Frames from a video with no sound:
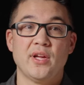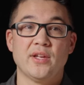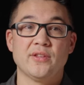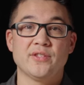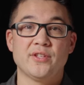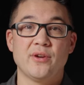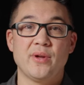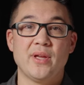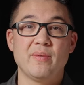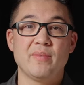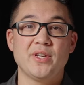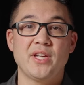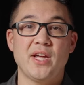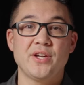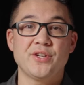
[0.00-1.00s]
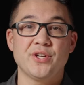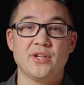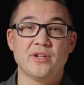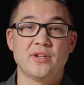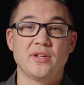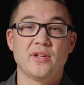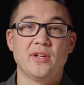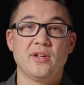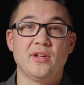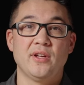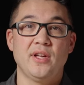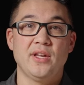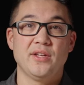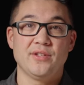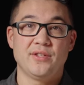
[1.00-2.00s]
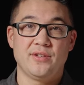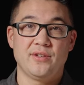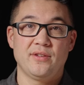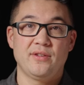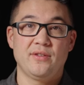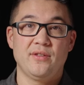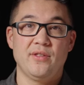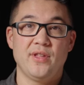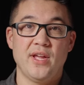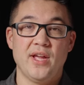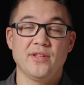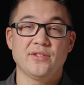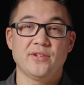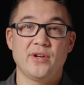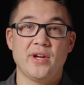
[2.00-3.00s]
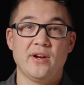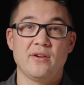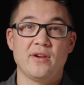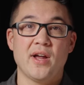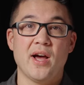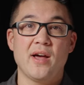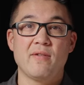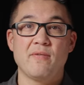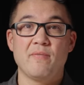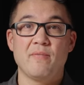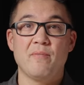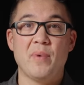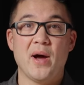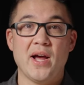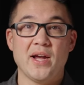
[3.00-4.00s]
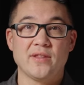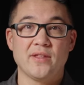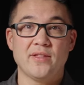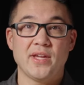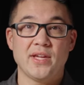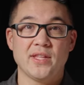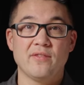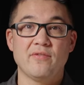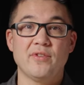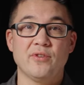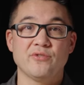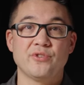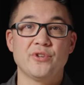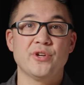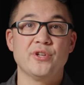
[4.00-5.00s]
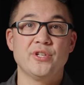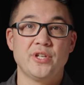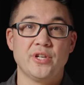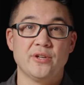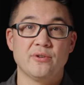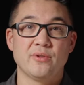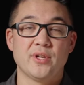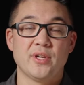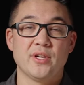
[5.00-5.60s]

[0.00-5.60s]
And so imitation is the answer here, not buying the thing that feels good to you.